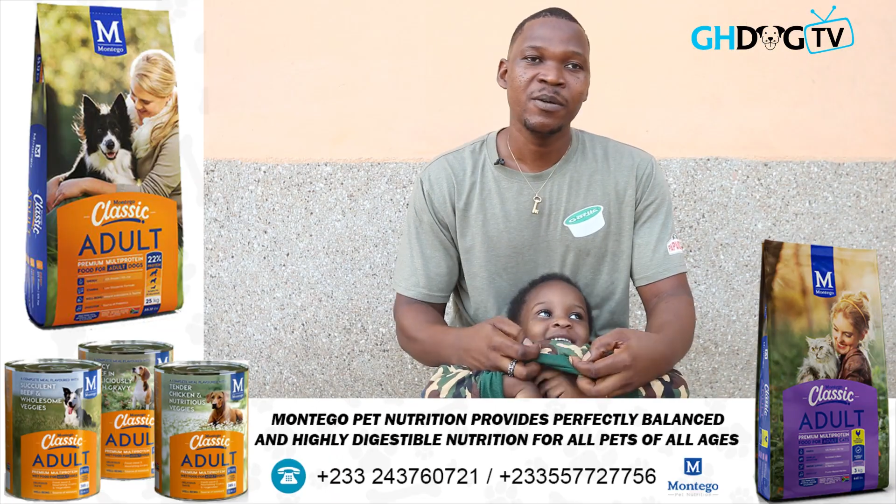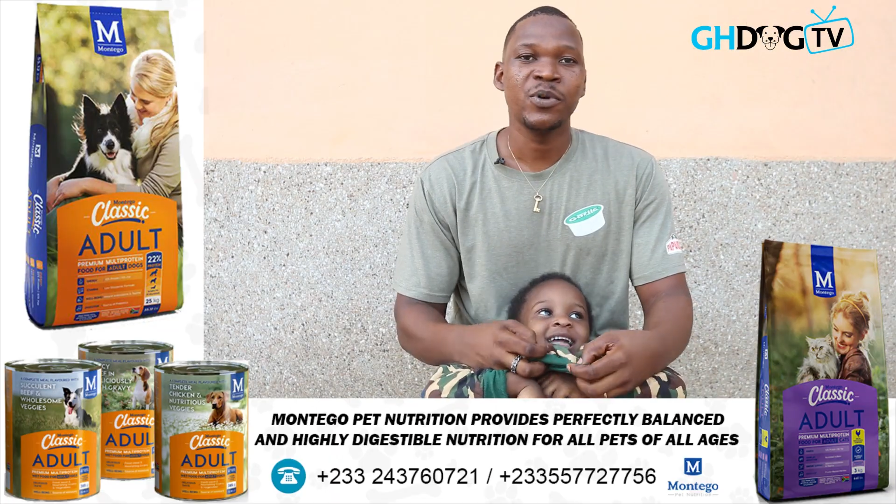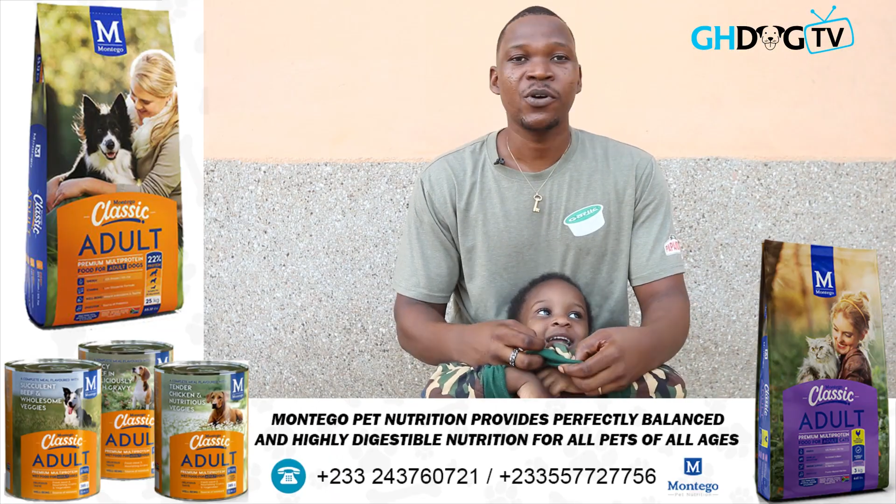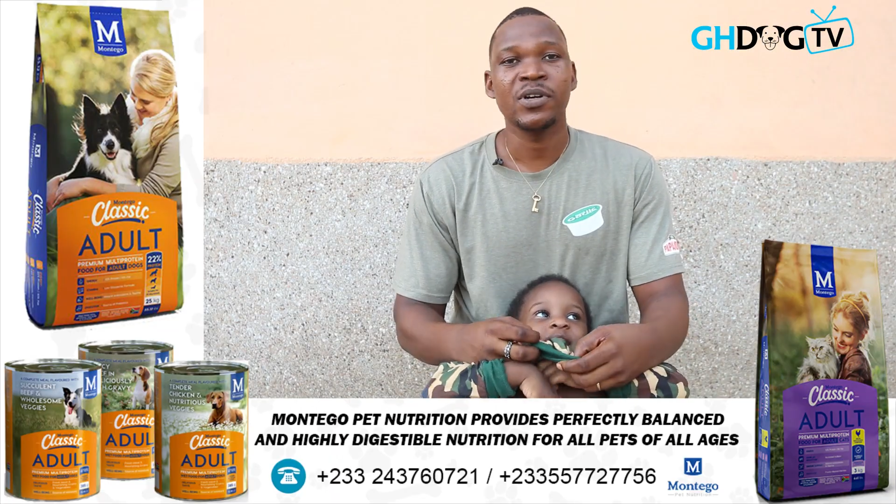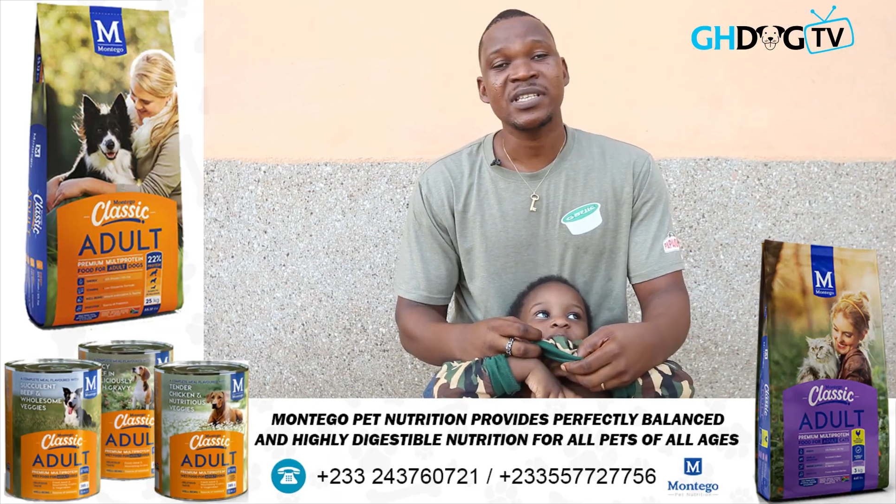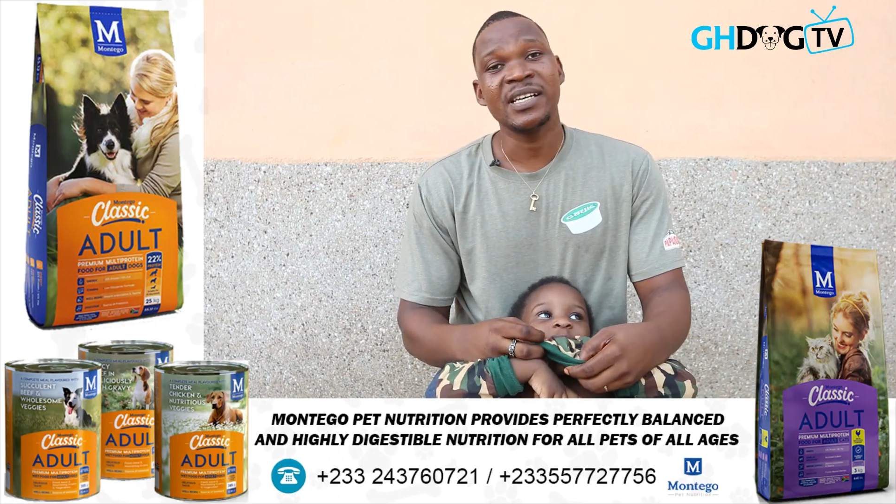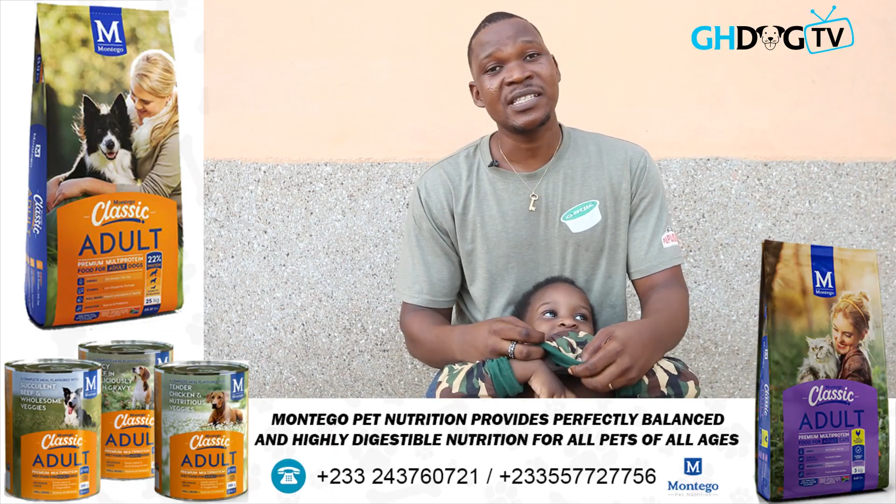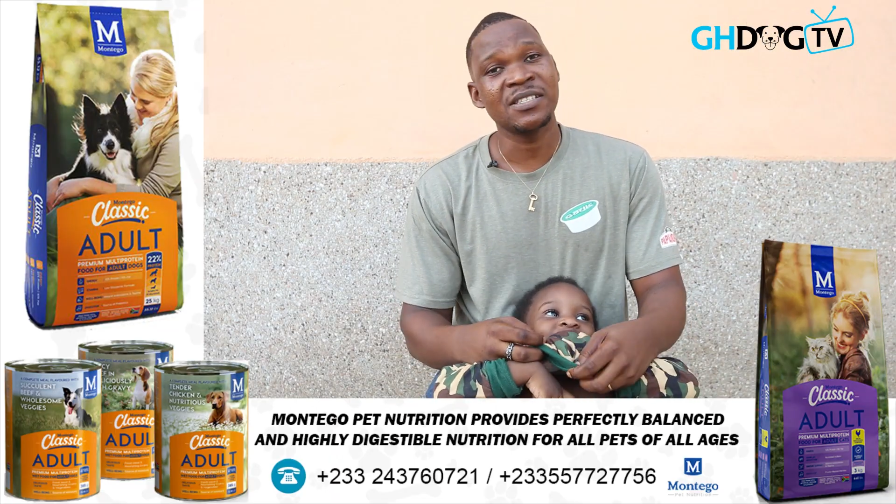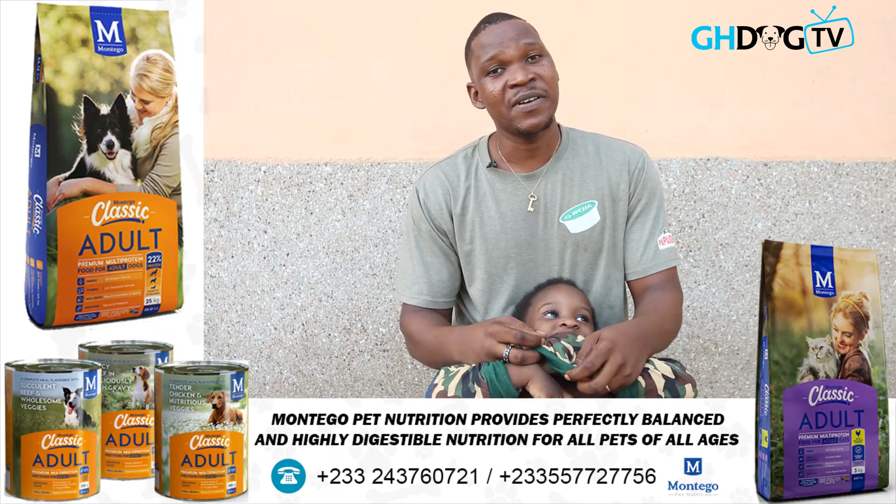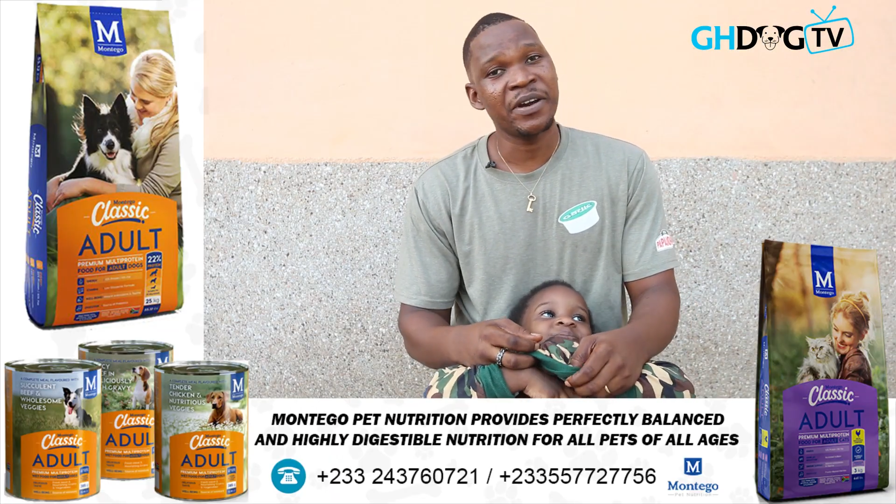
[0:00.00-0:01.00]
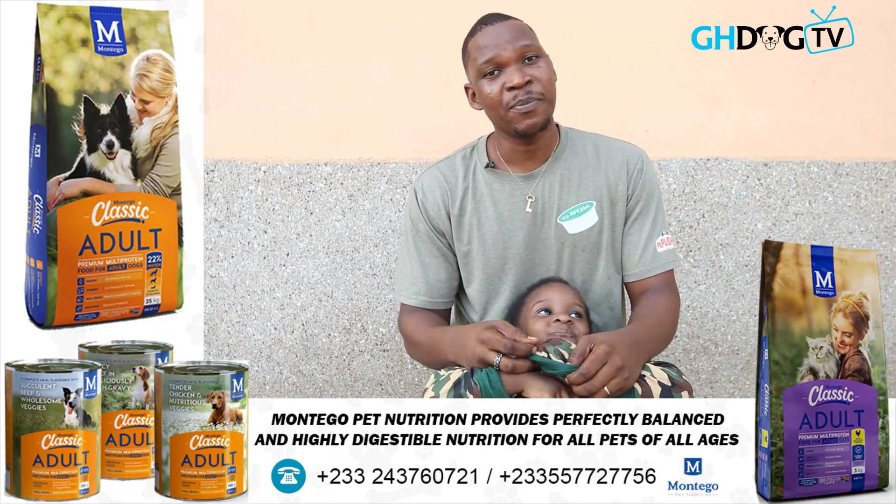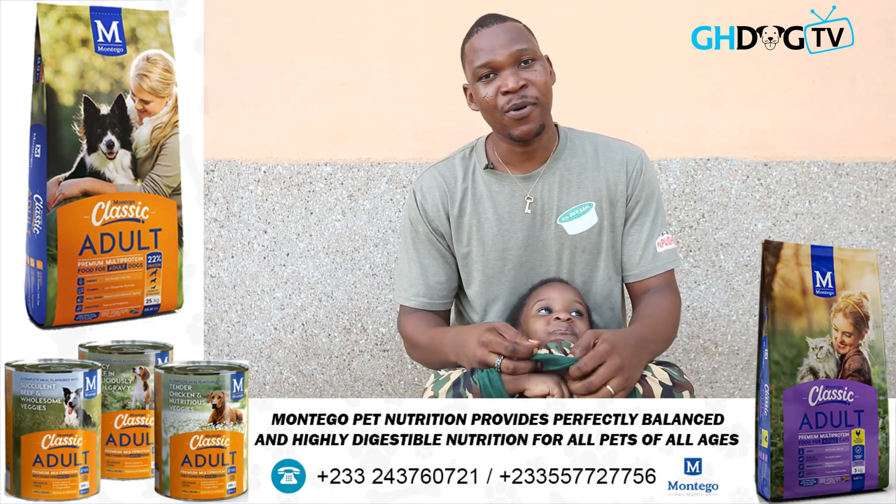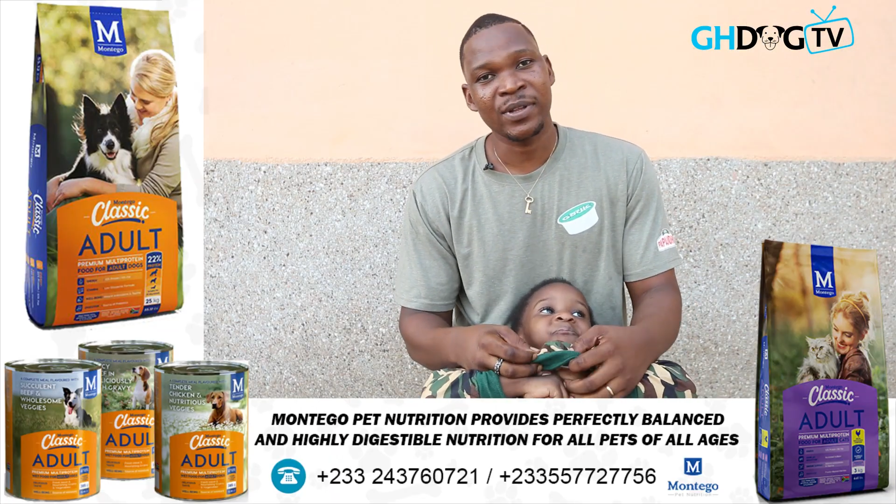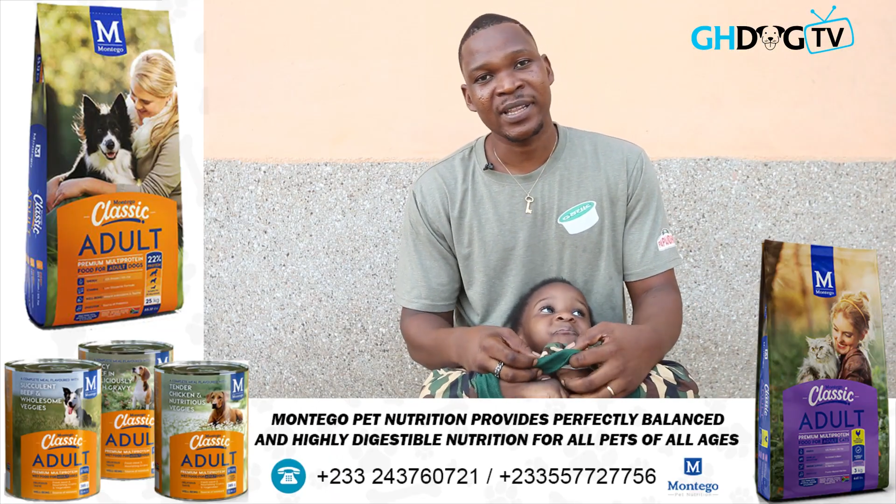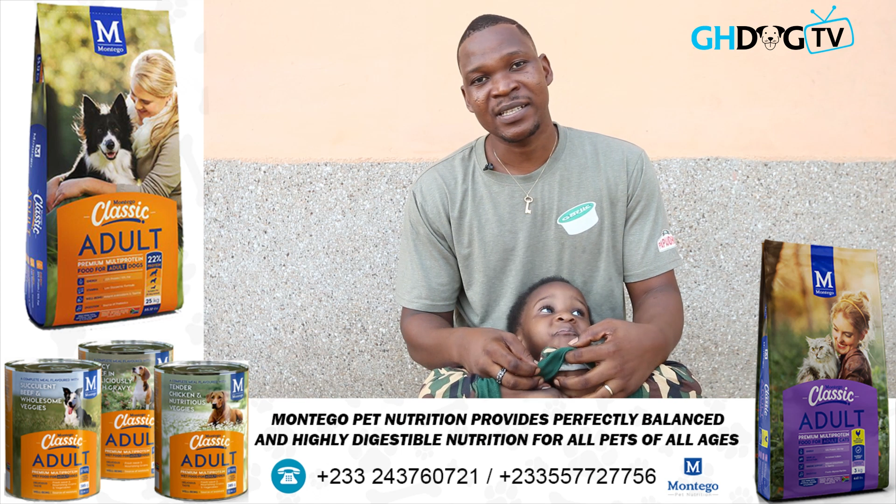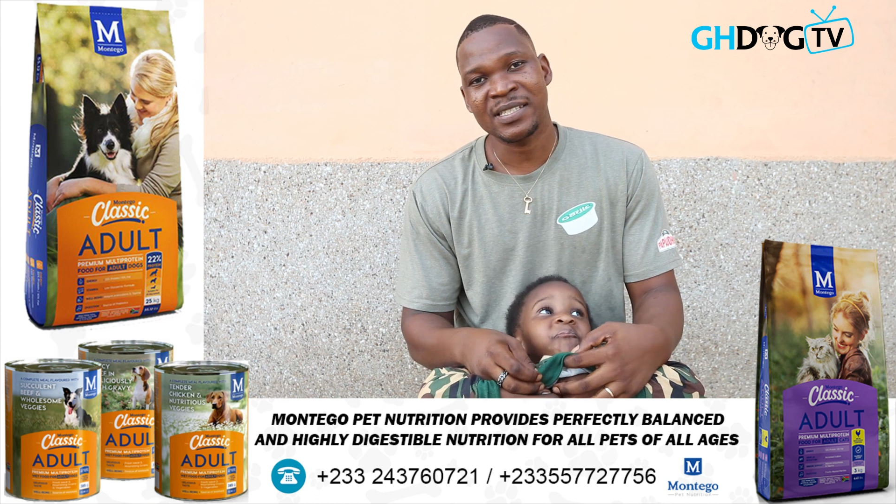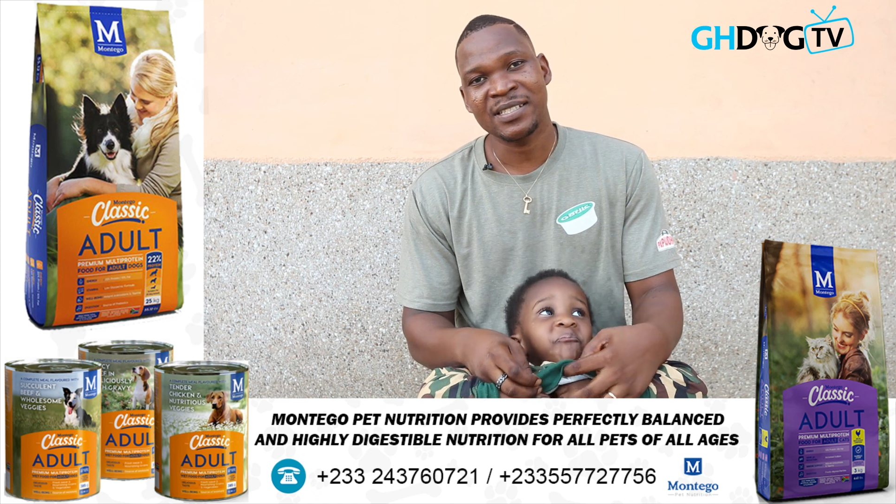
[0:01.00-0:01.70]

because it is very important.